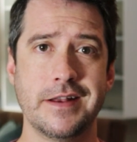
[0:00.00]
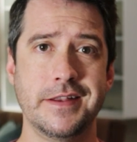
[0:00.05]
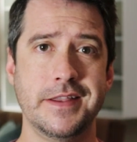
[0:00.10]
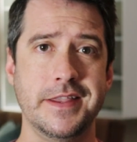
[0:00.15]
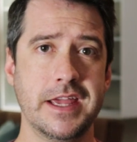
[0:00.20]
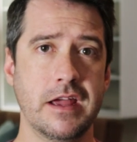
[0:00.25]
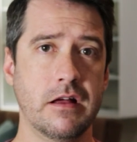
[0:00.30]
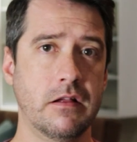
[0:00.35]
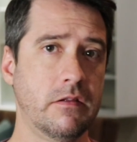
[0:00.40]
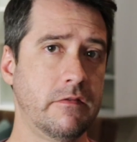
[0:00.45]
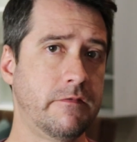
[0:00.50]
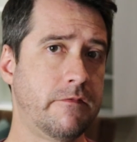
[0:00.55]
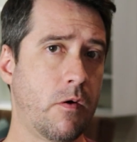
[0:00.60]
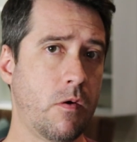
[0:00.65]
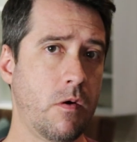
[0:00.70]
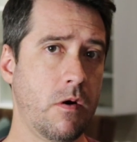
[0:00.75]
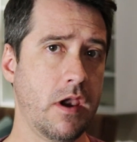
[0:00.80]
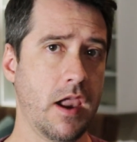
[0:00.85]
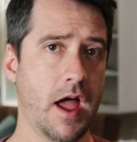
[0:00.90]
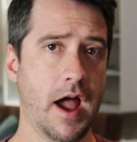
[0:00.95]
ideal
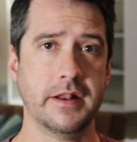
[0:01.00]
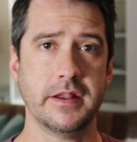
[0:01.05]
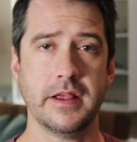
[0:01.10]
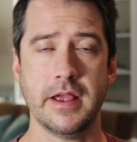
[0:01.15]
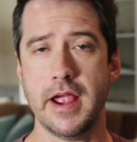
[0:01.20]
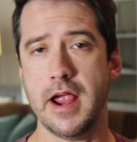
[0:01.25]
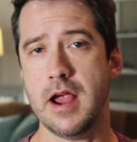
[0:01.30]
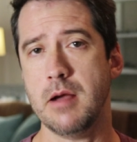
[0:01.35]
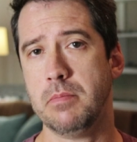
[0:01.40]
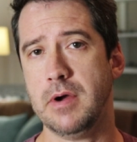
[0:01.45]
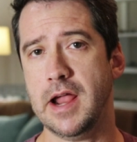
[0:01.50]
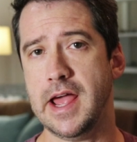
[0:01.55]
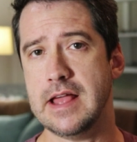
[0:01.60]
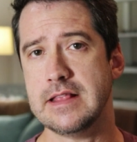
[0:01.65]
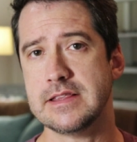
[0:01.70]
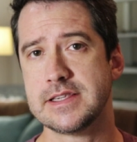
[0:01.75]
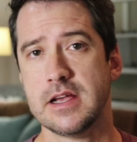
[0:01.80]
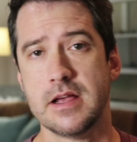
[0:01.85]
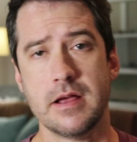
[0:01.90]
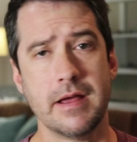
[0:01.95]
for light
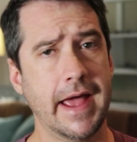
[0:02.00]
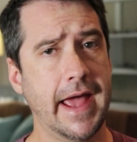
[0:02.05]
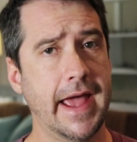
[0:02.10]
airplanes,